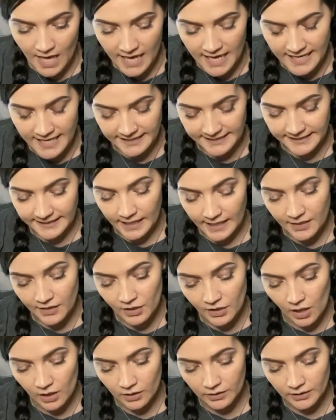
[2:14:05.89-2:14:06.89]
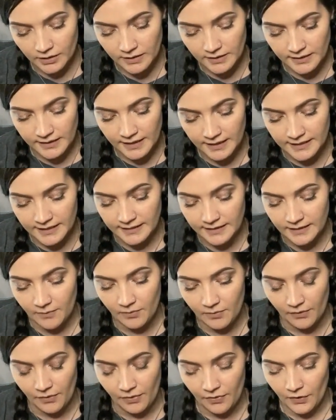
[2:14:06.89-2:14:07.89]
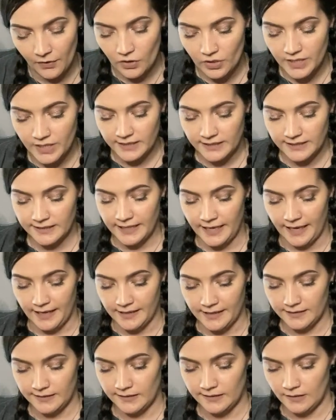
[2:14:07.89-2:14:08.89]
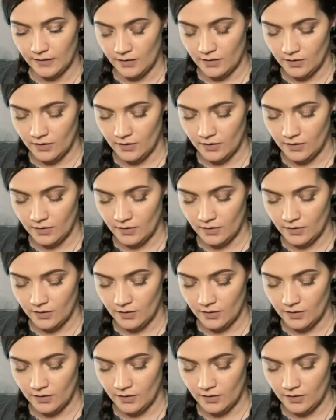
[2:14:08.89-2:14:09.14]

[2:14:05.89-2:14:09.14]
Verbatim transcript: He's $10 and he's number 36.